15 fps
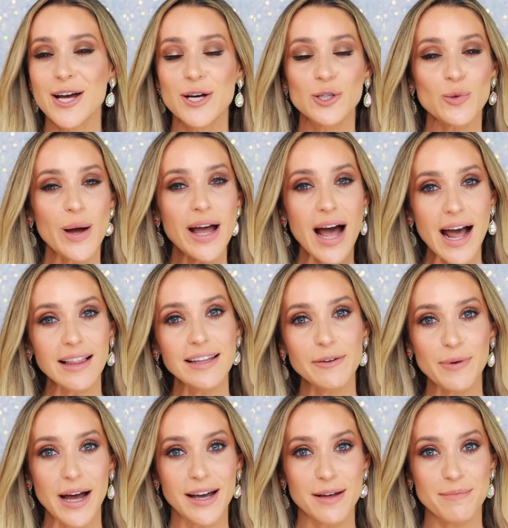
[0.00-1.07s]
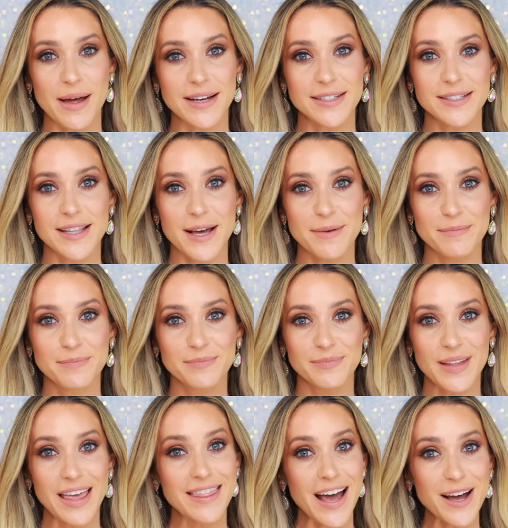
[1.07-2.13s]
So I highly recommend them.
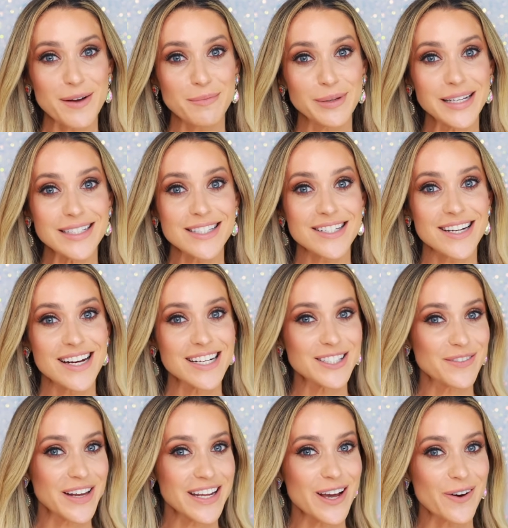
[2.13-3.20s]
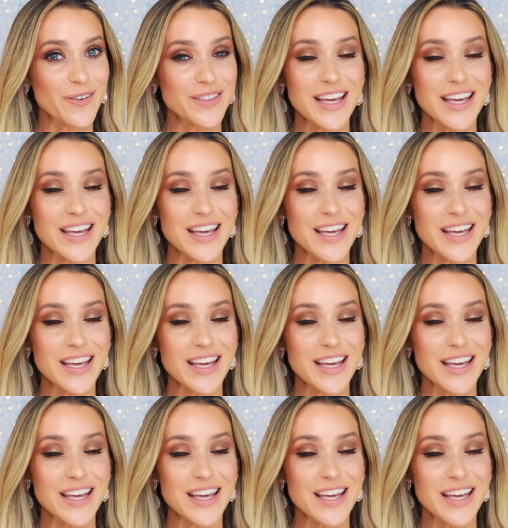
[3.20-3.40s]
And that completes today's video.